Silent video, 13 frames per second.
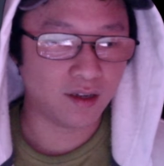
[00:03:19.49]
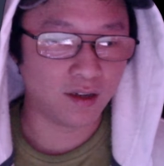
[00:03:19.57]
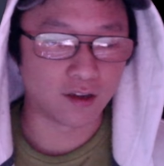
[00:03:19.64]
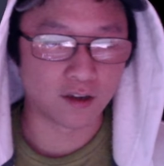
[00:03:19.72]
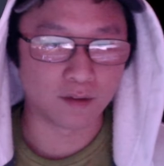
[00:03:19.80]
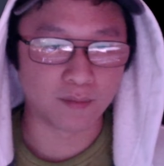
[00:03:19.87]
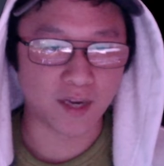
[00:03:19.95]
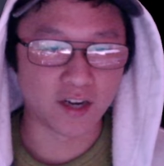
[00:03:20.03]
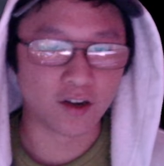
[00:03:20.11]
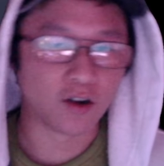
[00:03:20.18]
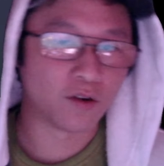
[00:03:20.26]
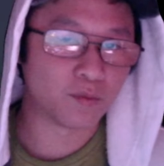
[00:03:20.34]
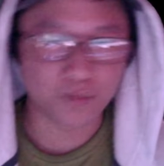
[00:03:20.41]
I
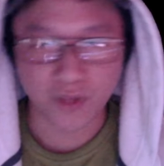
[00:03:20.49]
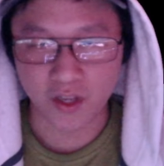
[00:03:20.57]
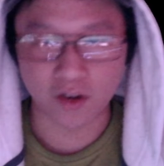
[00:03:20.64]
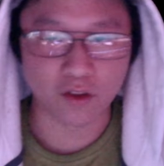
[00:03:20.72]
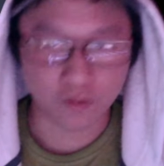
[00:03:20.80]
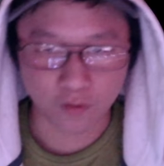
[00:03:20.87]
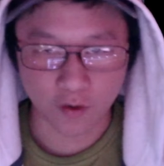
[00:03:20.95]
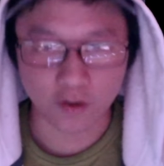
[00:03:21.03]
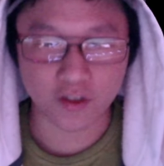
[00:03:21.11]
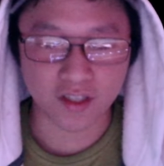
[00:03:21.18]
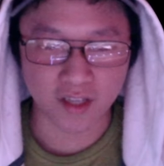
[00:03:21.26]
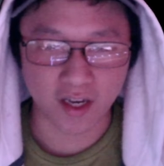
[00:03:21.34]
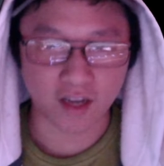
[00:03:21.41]
know, the
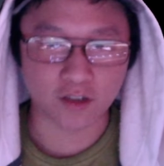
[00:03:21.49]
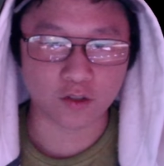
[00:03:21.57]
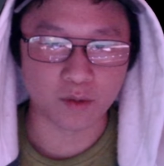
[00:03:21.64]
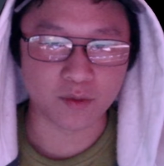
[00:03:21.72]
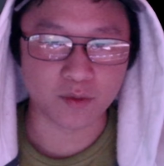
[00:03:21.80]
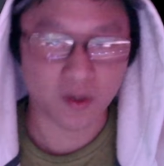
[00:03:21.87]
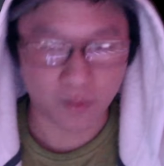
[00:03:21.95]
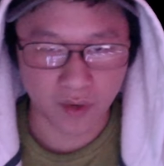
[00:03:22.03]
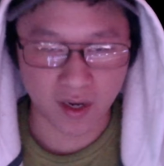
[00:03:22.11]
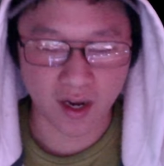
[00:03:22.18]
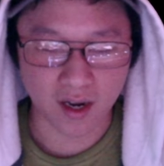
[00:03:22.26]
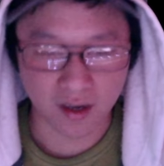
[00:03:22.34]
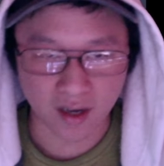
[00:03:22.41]
first and second trips, we
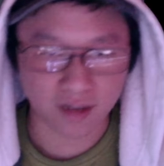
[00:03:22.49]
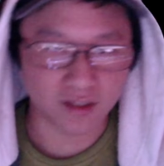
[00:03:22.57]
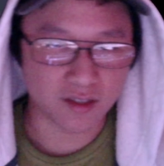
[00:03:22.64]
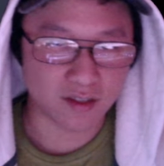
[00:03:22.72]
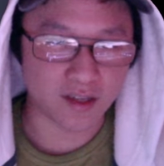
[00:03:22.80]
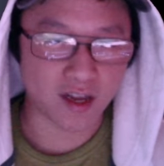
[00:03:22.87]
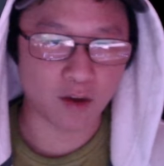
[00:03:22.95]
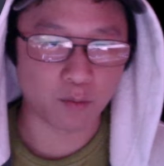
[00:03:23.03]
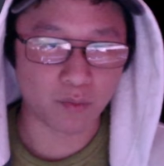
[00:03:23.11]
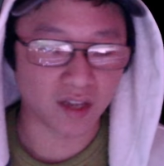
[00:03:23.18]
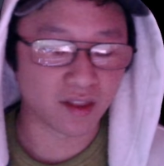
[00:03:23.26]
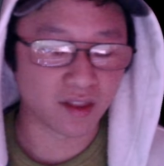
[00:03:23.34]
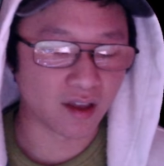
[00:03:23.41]
kind of got to see how
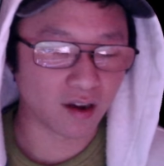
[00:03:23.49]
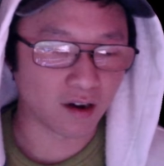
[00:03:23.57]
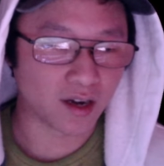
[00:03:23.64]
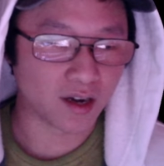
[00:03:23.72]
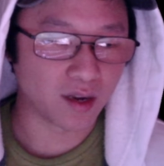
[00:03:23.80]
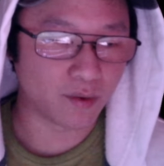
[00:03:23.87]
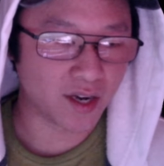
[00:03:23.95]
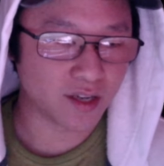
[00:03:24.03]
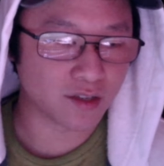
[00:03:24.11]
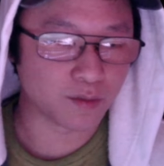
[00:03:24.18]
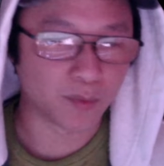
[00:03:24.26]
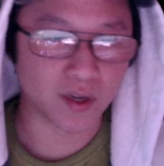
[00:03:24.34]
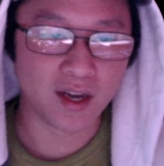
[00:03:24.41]
big they are
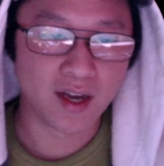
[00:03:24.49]
anyways, but,